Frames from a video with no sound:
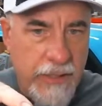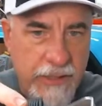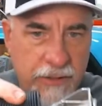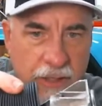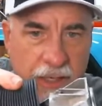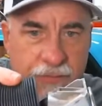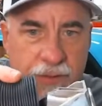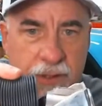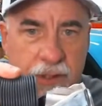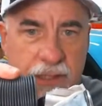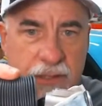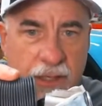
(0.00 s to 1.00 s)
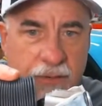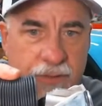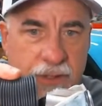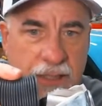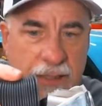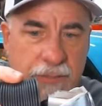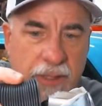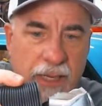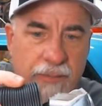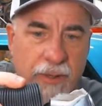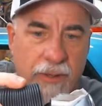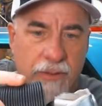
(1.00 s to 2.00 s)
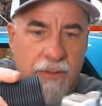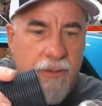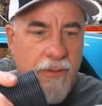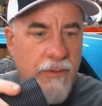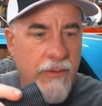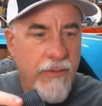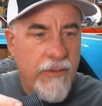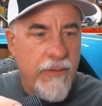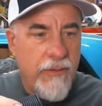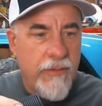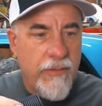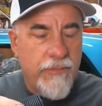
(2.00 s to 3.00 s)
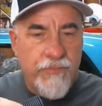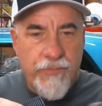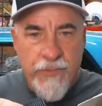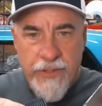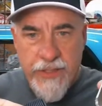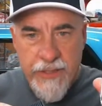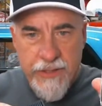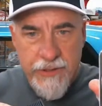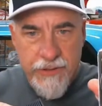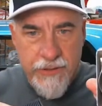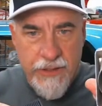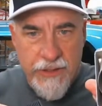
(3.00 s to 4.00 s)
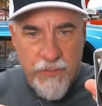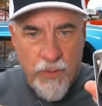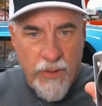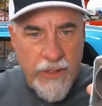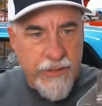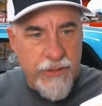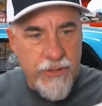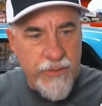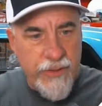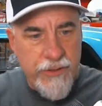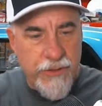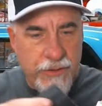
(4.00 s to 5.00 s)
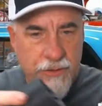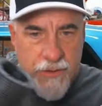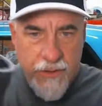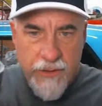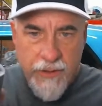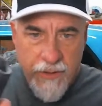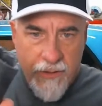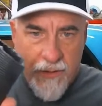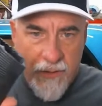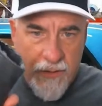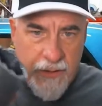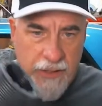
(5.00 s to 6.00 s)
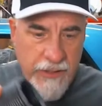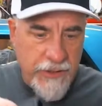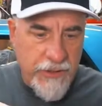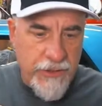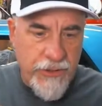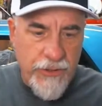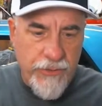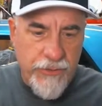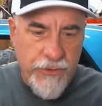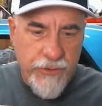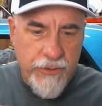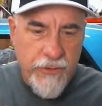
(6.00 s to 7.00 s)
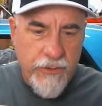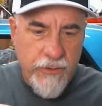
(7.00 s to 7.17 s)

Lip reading: It's not even the same diameter. This is more like 2 inches, and this is huge.